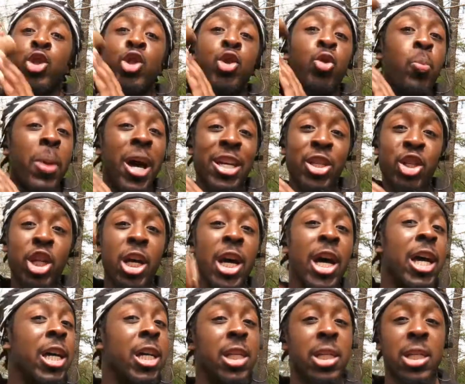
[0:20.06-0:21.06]
to shoot my
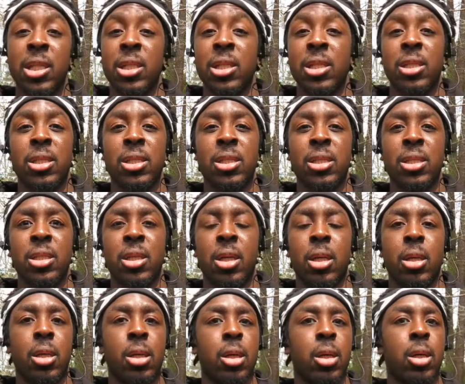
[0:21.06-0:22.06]
shot. Well, it's an
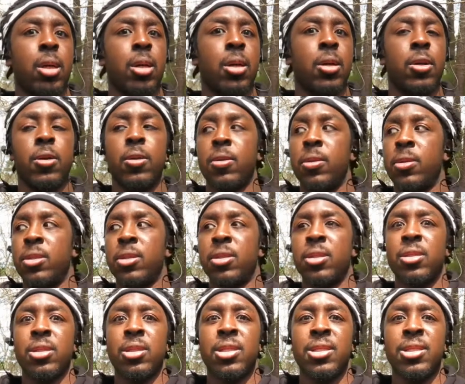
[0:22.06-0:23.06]
airball, Armageddon.
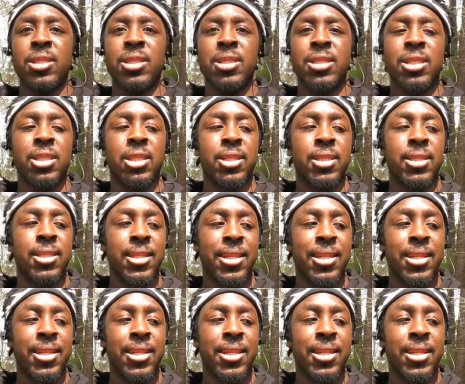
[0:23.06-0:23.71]
No take back.